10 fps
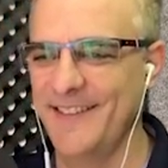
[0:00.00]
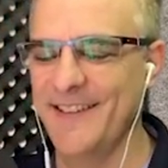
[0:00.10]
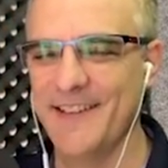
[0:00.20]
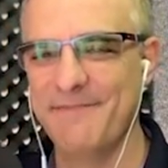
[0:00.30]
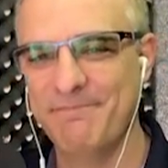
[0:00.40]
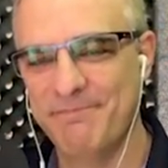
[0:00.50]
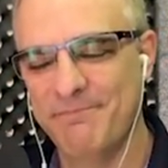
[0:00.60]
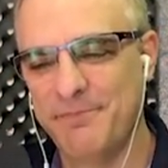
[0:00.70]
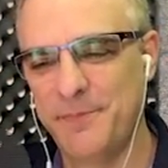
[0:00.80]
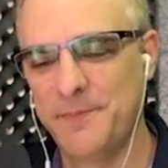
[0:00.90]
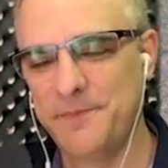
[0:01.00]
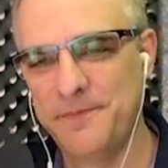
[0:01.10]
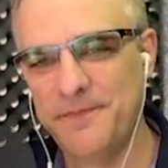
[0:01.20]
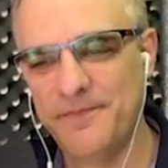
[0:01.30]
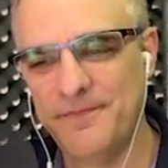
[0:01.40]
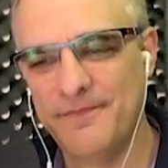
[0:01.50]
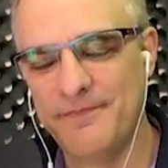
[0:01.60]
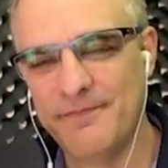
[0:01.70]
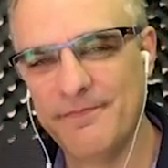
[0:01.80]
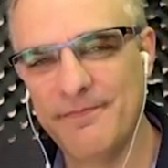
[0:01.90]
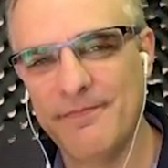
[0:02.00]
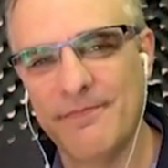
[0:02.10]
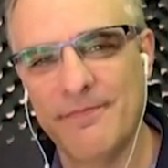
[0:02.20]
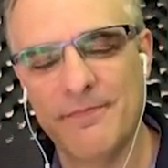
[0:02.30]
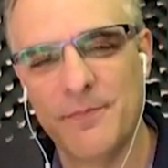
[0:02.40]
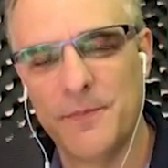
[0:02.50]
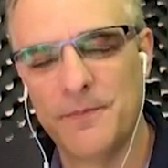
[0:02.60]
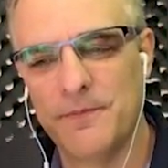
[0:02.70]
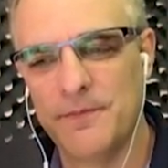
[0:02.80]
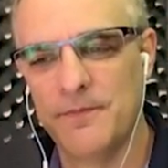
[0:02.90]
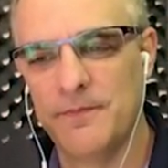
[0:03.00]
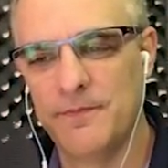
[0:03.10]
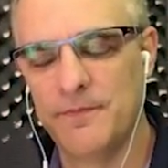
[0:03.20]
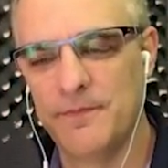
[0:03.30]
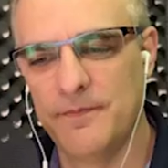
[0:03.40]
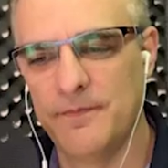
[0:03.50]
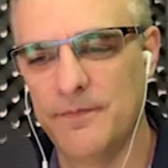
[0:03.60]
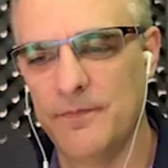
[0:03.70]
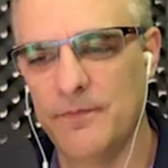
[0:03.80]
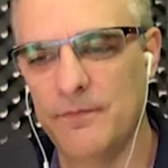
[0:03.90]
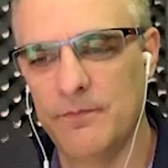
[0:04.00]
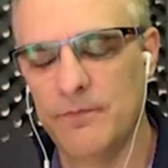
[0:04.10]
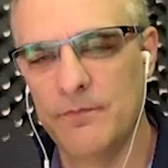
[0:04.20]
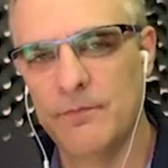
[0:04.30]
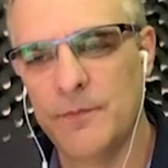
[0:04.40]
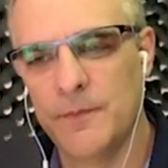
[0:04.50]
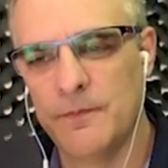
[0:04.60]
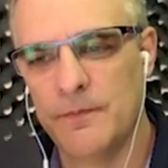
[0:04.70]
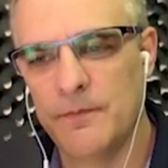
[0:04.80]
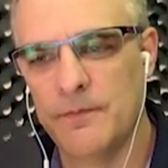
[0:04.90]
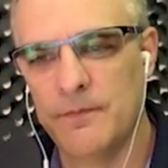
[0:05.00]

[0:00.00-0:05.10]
(not speaking)